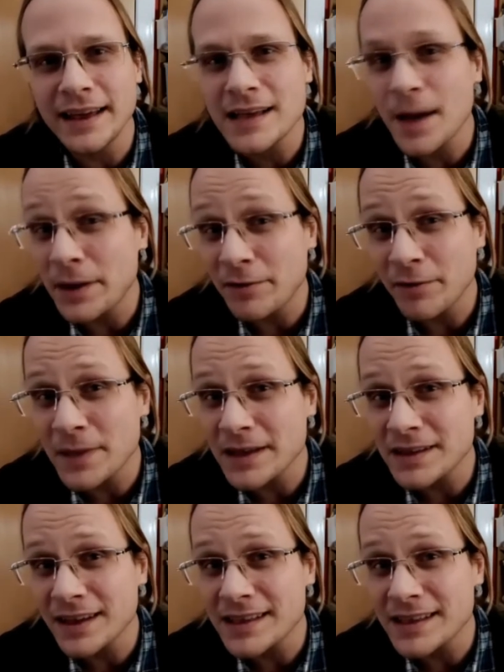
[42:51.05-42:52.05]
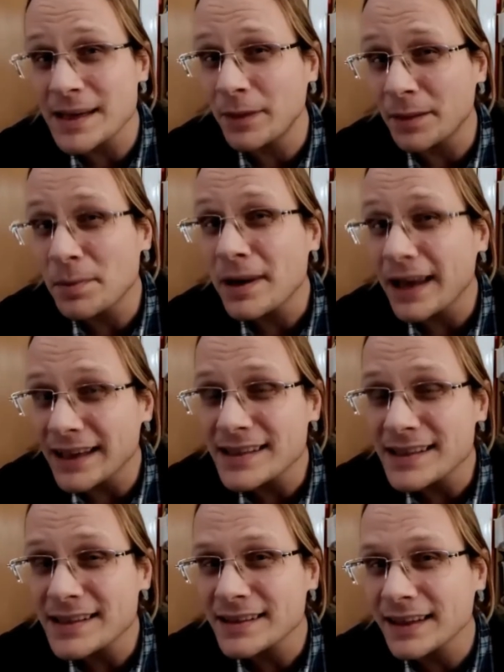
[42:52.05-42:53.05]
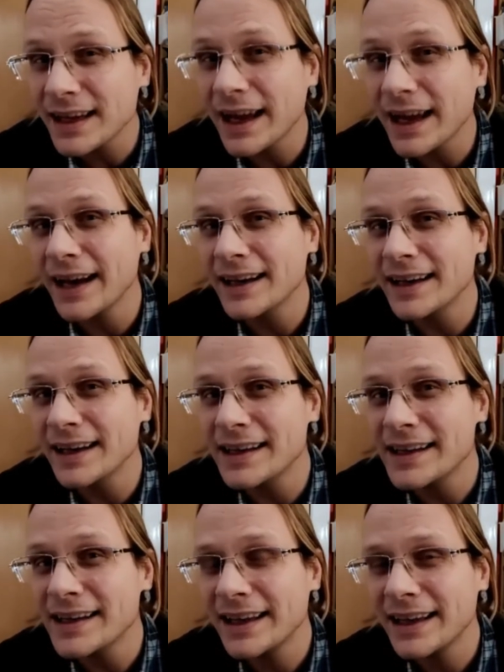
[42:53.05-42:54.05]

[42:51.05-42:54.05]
I think it's coming from a similar place, and